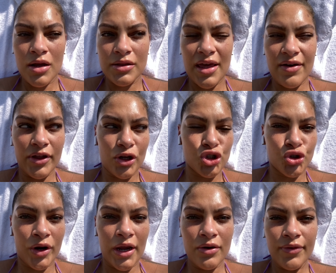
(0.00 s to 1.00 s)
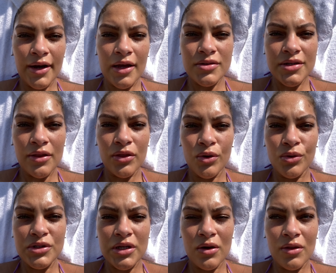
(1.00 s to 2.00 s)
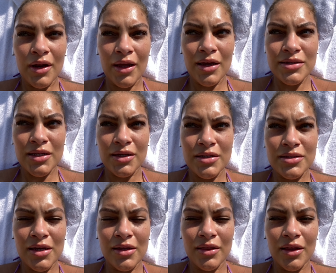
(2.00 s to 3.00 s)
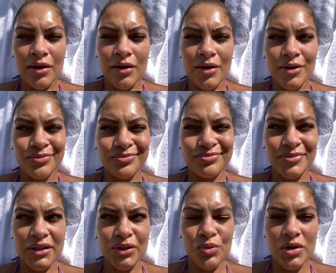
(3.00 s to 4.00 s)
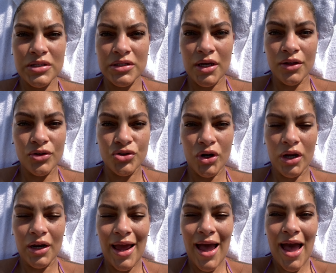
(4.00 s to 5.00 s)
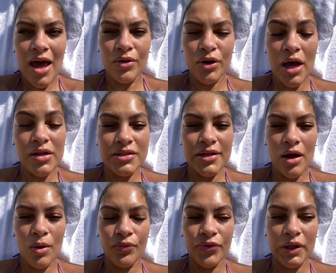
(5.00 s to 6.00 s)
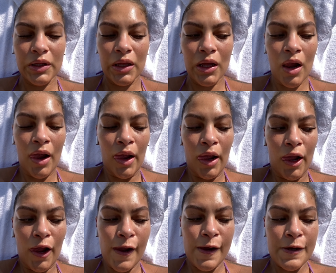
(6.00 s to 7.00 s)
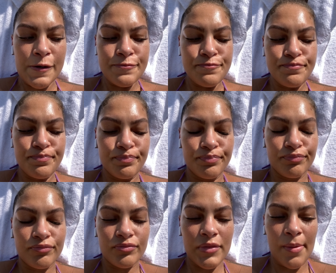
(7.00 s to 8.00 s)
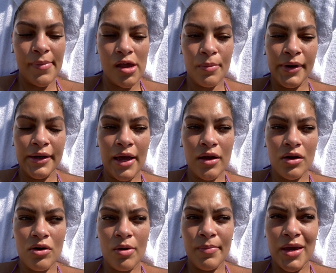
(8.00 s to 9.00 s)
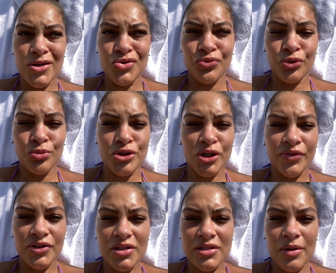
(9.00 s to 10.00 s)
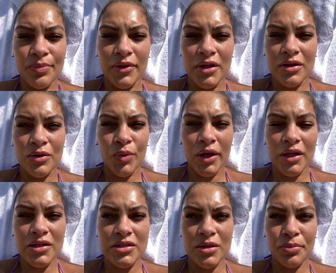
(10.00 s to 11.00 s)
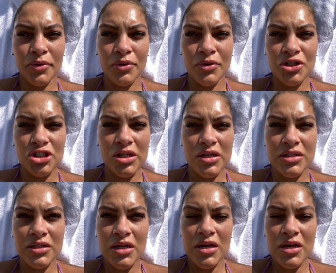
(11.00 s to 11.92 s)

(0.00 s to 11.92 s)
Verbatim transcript: they have like a train right outside the hotel that i guess i could take there but who wants to take the train i don't know i'll see how i'm feeling um, I may or may not go. I may do room service or something quick and simple and just